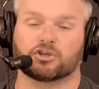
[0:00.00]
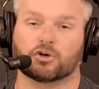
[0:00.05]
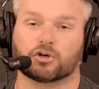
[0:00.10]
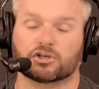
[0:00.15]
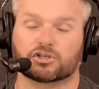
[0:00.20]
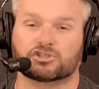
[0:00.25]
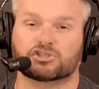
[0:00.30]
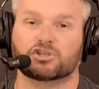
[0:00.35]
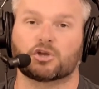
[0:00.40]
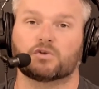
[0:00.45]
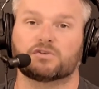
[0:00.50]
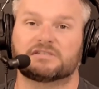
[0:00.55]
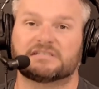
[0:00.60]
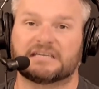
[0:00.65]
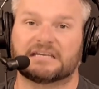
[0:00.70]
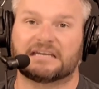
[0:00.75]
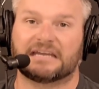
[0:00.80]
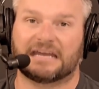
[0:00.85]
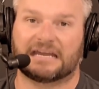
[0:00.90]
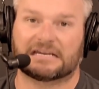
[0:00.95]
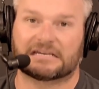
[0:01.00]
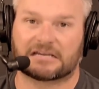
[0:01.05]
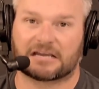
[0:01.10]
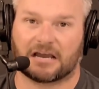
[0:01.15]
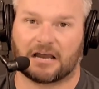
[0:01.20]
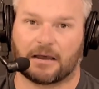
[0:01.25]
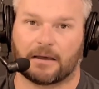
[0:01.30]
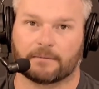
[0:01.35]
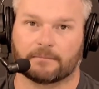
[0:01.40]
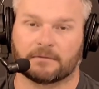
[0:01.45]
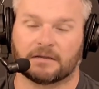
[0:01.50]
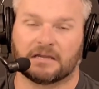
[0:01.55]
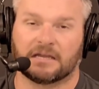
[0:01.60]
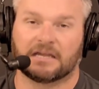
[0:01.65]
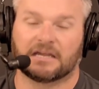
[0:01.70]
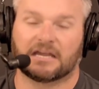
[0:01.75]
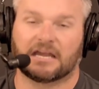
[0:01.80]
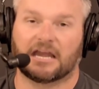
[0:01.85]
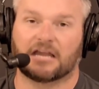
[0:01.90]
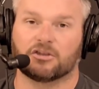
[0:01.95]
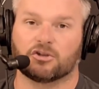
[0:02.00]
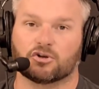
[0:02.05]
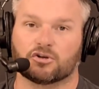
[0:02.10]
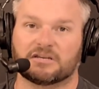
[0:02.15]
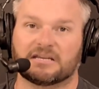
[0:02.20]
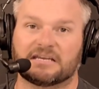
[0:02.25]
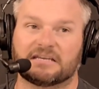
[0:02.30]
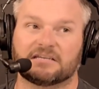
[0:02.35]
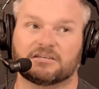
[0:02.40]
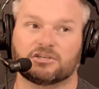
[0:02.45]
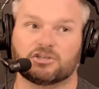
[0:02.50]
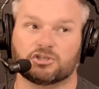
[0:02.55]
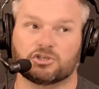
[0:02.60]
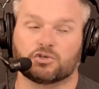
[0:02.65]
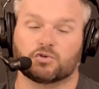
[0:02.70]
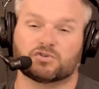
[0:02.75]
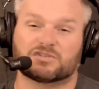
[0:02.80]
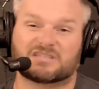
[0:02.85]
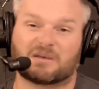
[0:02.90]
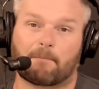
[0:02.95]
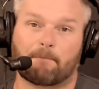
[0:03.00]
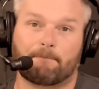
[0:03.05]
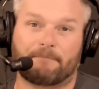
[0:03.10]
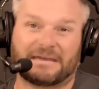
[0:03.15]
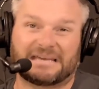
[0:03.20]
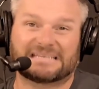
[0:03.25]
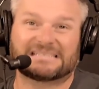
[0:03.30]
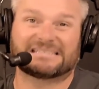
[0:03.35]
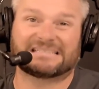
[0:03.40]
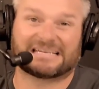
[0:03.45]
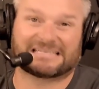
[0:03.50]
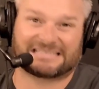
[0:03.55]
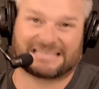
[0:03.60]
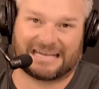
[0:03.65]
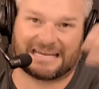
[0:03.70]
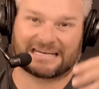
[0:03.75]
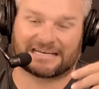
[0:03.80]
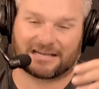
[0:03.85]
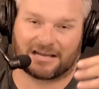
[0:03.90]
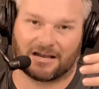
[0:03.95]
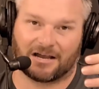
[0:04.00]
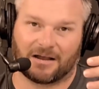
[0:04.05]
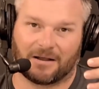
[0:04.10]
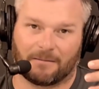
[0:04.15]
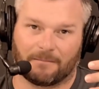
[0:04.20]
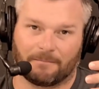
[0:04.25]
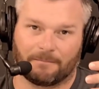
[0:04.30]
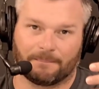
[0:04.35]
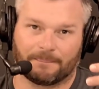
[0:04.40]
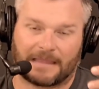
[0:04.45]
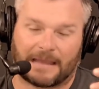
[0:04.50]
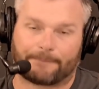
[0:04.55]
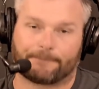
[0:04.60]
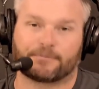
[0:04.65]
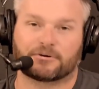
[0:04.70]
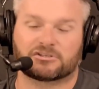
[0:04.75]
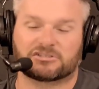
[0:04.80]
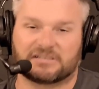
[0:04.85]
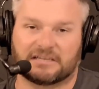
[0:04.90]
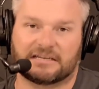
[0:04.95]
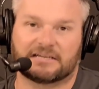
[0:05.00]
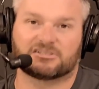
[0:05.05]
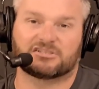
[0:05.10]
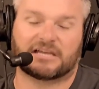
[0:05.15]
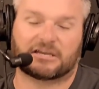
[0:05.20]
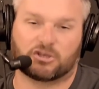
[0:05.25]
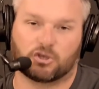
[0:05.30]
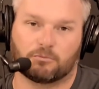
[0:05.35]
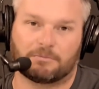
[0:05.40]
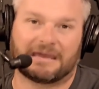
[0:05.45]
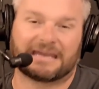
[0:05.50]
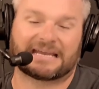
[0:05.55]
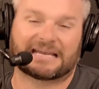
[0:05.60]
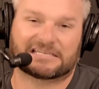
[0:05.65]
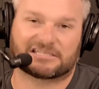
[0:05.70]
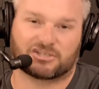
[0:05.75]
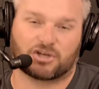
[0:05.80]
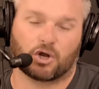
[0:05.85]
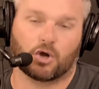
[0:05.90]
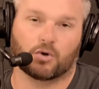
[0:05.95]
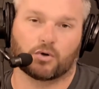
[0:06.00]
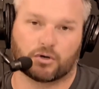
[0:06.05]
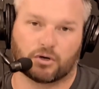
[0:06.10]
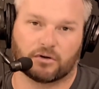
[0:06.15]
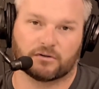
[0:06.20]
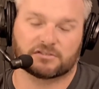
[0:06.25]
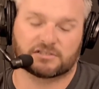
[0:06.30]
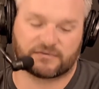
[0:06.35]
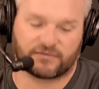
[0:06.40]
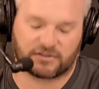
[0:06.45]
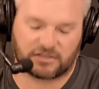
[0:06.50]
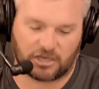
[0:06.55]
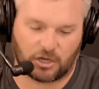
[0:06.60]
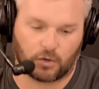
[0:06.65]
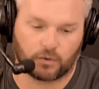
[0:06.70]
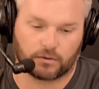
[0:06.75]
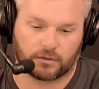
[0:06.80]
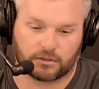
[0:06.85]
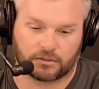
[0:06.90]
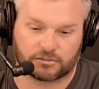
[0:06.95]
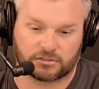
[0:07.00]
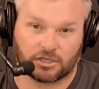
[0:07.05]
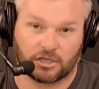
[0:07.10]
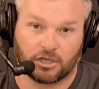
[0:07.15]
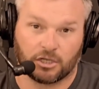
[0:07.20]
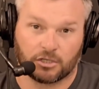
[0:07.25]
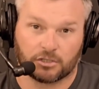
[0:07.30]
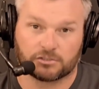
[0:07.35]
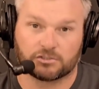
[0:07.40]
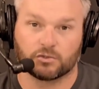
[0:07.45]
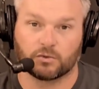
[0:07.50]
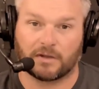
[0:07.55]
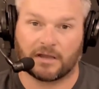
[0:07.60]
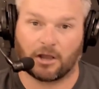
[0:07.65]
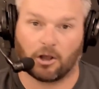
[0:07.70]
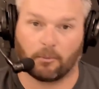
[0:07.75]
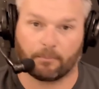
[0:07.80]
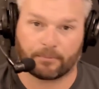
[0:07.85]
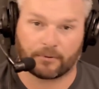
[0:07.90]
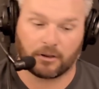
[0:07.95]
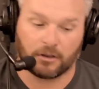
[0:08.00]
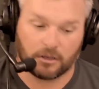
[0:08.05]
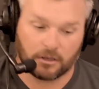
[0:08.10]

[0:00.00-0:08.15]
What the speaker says: associate income, and you're needing to use the business income, that percentage that you make as an owner, for the owners, to help